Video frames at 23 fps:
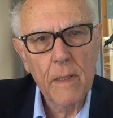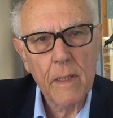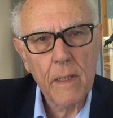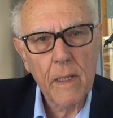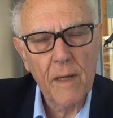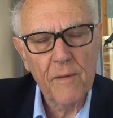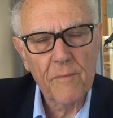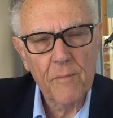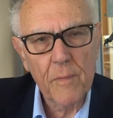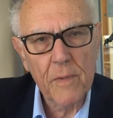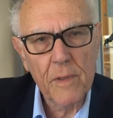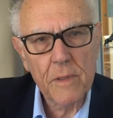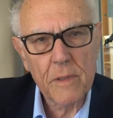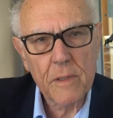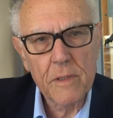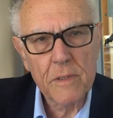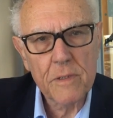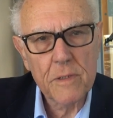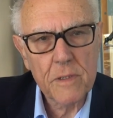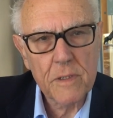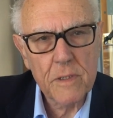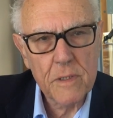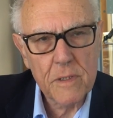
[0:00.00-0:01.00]
government,
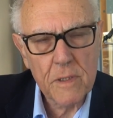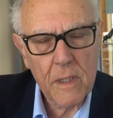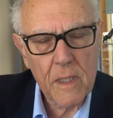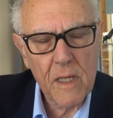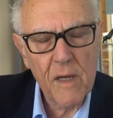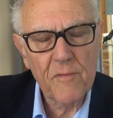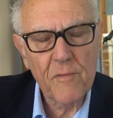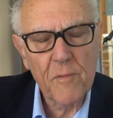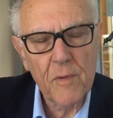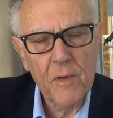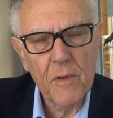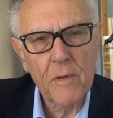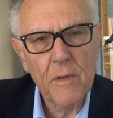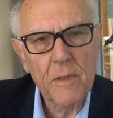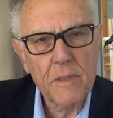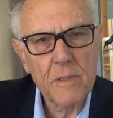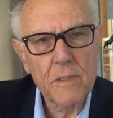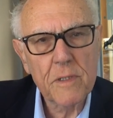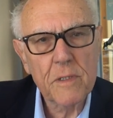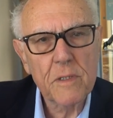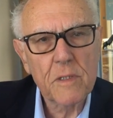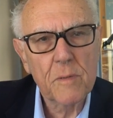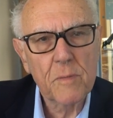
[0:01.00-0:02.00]
because this is a government-run
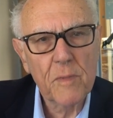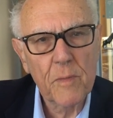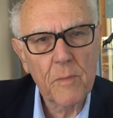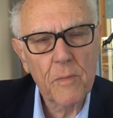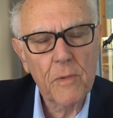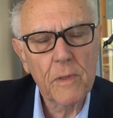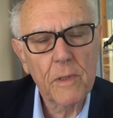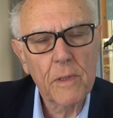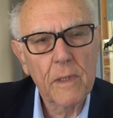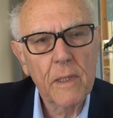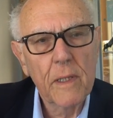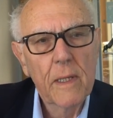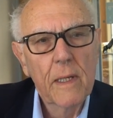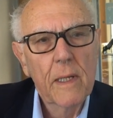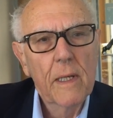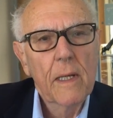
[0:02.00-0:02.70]
system in Britain,